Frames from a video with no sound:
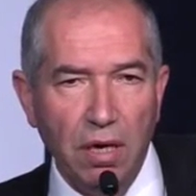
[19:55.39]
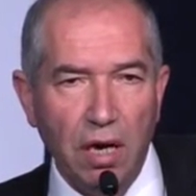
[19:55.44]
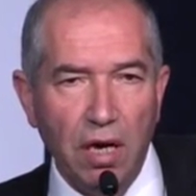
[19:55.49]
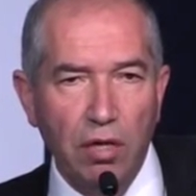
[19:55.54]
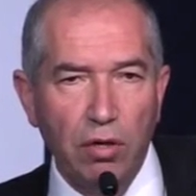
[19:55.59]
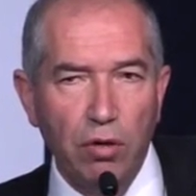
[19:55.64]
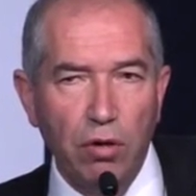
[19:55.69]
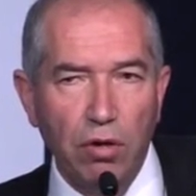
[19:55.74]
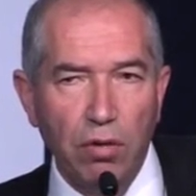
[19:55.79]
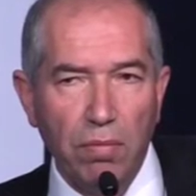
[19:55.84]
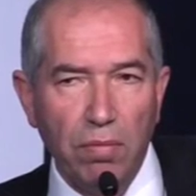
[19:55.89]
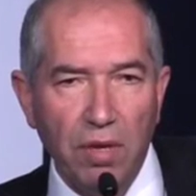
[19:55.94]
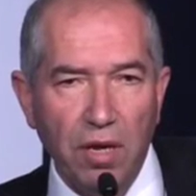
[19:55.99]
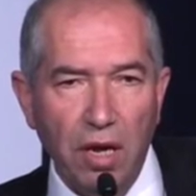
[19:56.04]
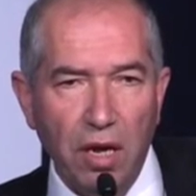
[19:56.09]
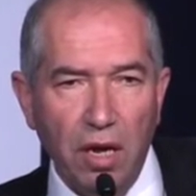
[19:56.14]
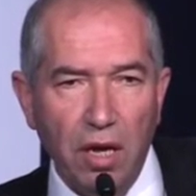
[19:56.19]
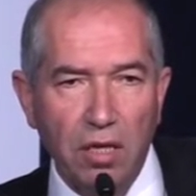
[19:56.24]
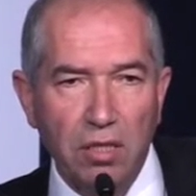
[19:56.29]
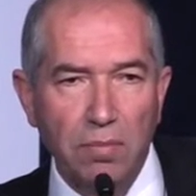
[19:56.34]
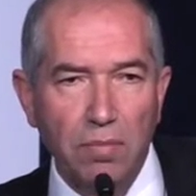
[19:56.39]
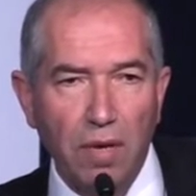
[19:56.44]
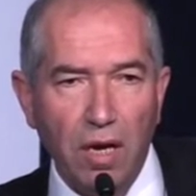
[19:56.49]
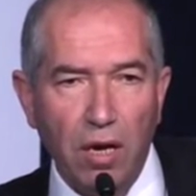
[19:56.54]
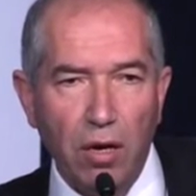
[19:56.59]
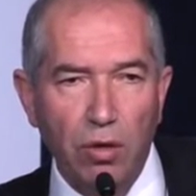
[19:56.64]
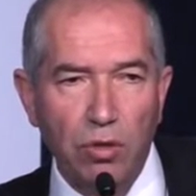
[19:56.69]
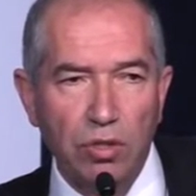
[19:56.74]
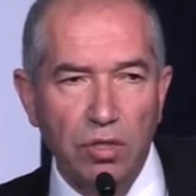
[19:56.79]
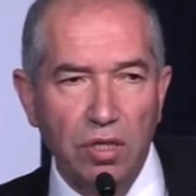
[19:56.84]
I told him, here is
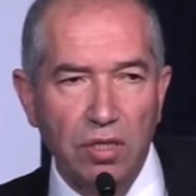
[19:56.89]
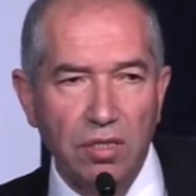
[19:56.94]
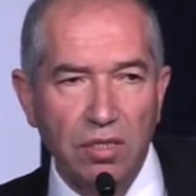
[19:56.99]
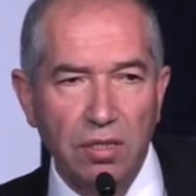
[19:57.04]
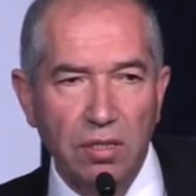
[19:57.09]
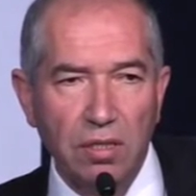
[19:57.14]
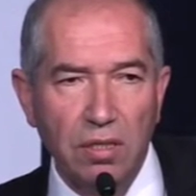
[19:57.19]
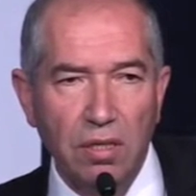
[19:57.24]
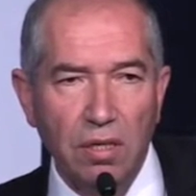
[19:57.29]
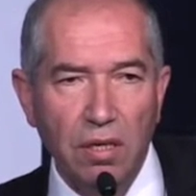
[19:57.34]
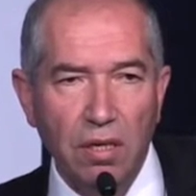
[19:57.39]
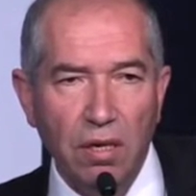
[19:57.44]
my losses,